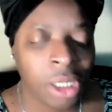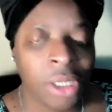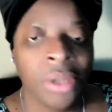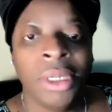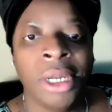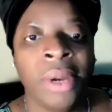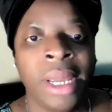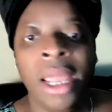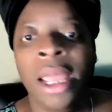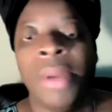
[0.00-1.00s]
to do, do
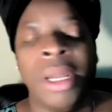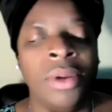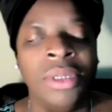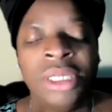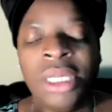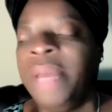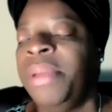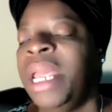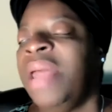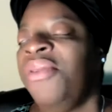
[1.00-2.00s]
it. But don't sit up
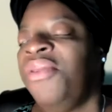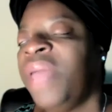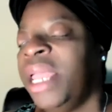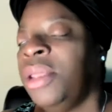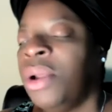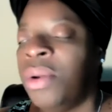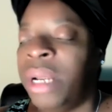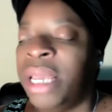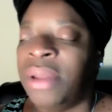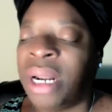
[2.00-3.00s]
here and think you're gonna
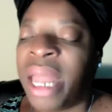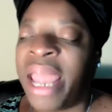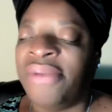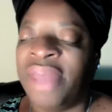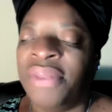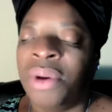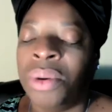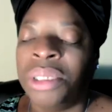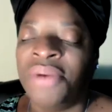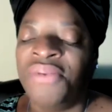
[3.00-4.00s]
live the life that
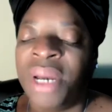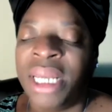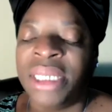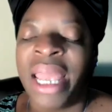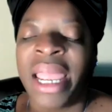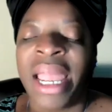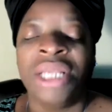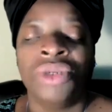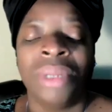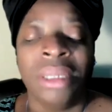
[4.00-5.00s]
those of us that
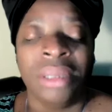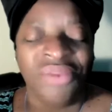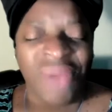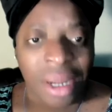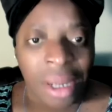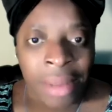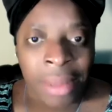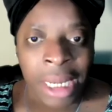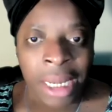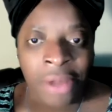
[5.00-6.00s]
got streams of income
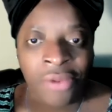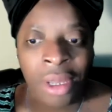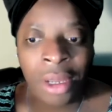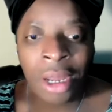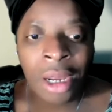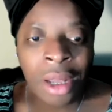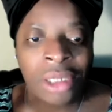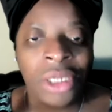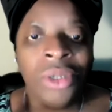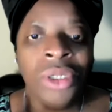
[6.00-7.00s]
live.
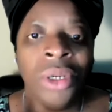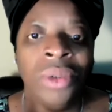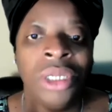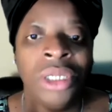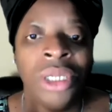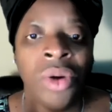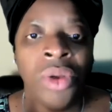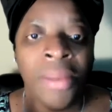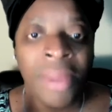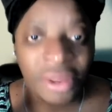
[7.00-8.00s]
Because if you choose to sit on
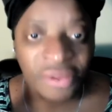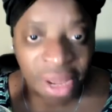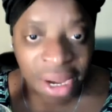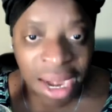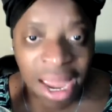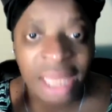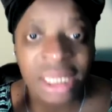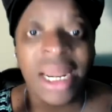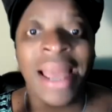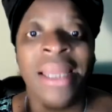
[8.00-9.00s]
your motherfucking ass
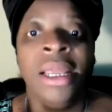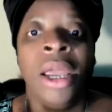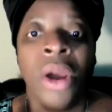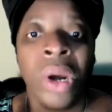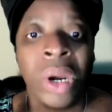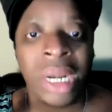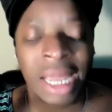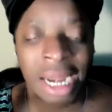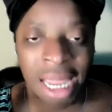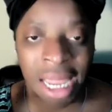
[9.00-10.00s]
and not earn
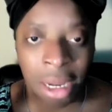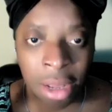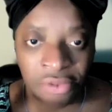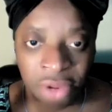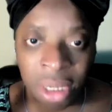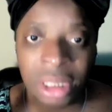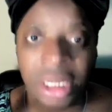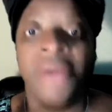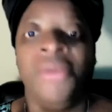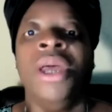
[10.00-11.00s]
any income for
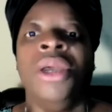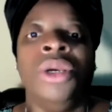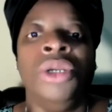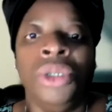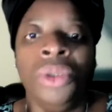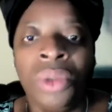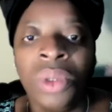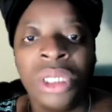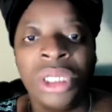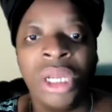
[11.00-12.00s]
yourself. You
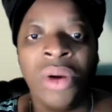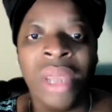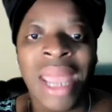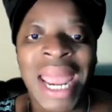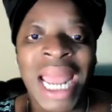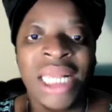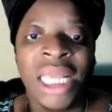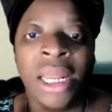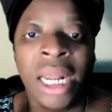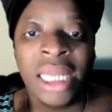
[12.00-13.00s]
choose to sit on your ass
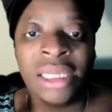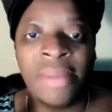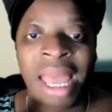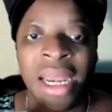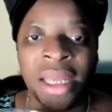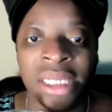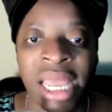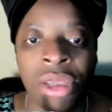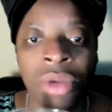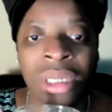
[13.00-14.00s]
and let somebody else
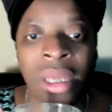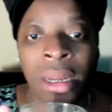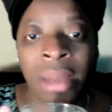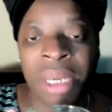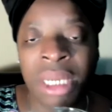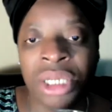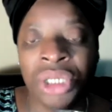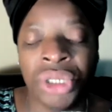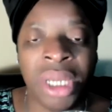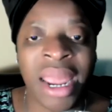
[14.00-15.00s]
hand you some little piece of
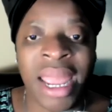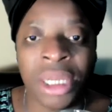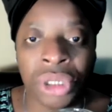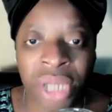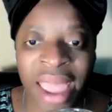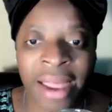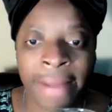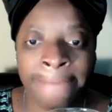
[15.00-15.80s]
shit ass check.